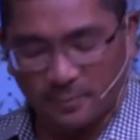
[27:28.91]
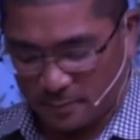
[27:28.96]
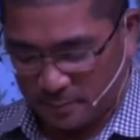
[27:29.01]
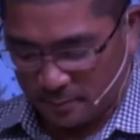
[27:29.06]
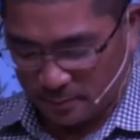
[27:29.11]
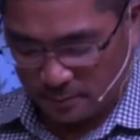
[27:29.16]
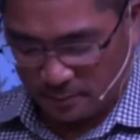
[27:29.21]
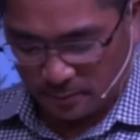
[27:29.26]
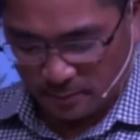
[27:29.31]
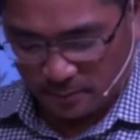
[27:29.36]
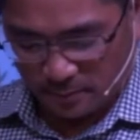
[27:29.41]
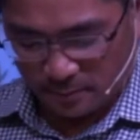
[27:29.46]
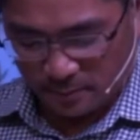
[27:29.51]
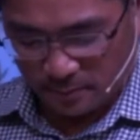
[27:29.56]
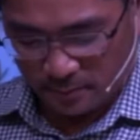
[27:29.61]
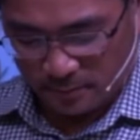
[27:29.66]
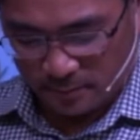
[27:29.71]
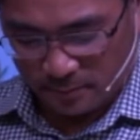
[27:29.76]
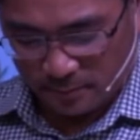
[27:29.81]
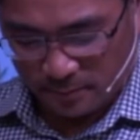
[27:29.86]

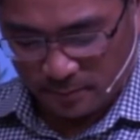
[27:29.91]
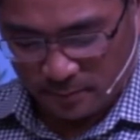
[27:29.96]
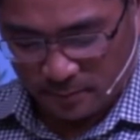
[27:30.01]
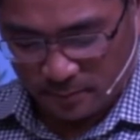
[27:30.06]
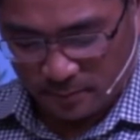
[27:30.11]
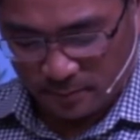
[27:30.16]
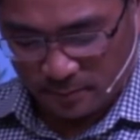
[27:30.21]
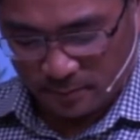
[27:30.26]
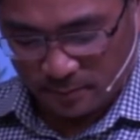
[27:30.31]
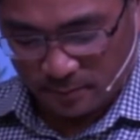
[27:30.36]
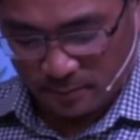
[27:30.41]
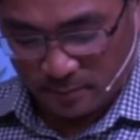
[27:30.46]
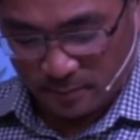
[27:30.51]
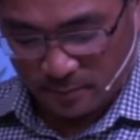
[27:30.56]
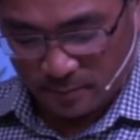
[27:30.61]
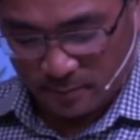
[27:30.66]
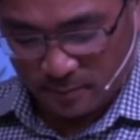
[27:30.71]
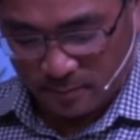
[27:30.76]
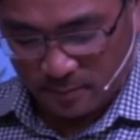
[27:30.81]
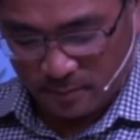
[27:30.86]

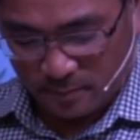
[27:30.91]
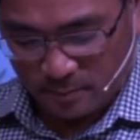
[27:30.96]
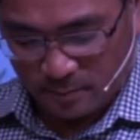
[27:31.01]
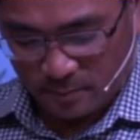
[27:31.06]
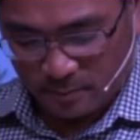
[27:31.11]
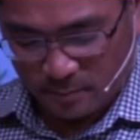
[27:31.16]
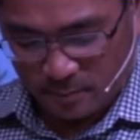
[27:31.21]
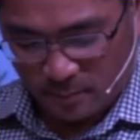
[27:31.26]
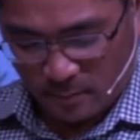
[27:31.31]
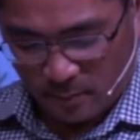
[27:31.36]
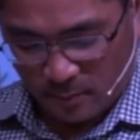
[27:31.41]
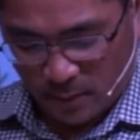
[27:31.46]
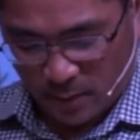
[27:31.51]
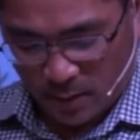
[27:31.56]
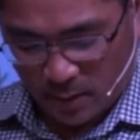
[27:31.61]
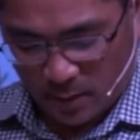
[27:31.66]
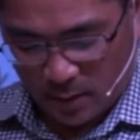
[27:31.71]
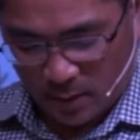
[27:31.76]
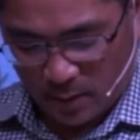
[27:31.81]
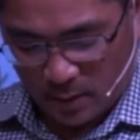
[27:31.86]

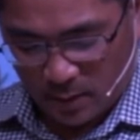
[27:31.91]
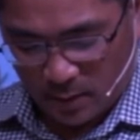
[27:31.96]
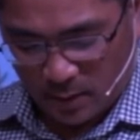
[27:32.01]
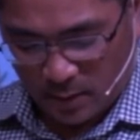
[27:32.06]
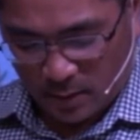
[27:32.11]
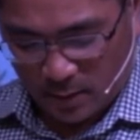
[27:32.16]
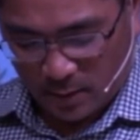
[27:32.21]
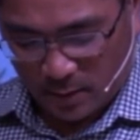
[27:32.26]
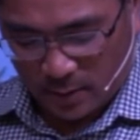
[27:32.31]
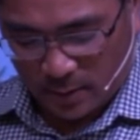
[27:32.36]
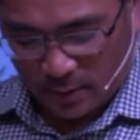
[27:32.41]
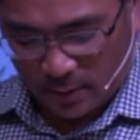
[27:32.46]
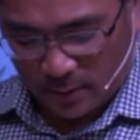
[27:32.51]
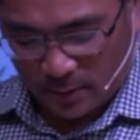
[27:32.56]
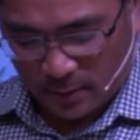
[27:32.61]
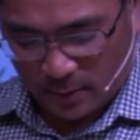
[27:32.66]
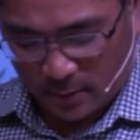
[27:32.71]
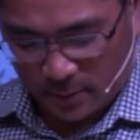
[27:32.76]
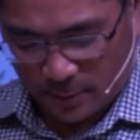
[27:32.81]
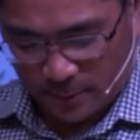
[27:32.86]

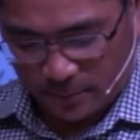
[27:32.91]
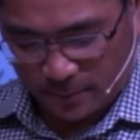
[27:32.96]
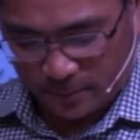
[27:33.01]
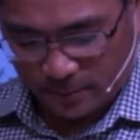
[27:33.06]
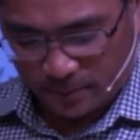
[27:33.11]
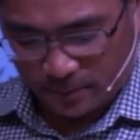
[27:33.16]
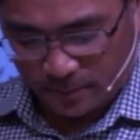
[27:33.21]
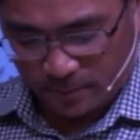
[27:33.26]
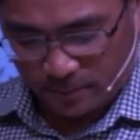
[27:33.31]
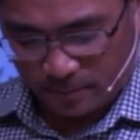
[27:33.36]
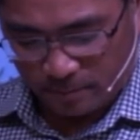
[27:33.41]
Nobody speaks.